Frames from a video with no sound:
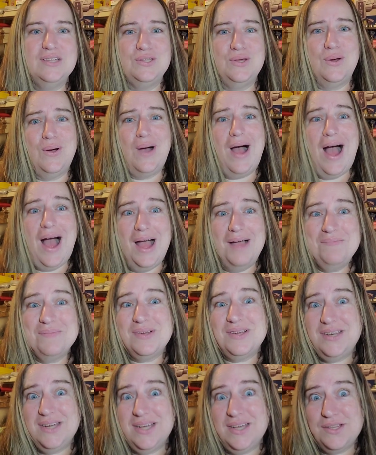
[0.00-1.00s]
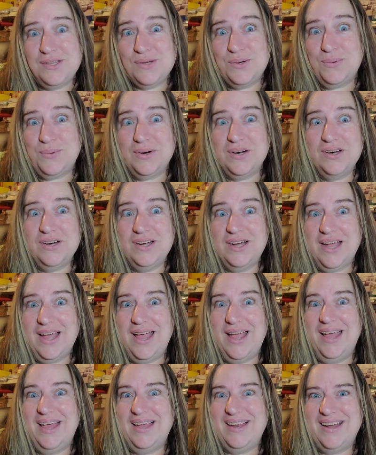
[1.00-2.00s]
So I'm going to get to work
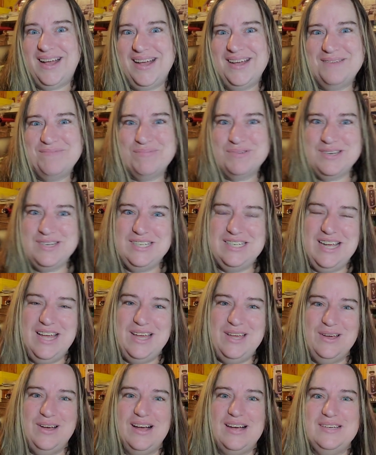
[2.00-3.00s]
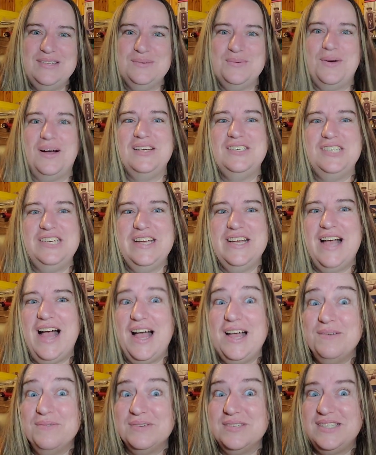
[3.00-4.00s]
and I appreciate you guys watching.
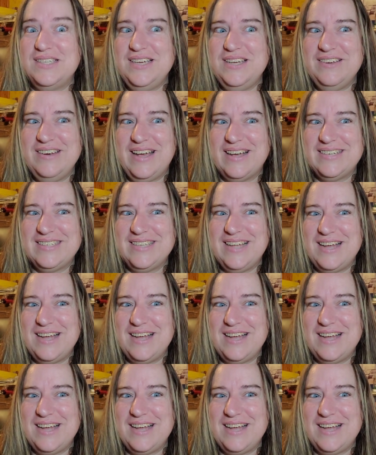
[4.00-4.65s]
I will see you next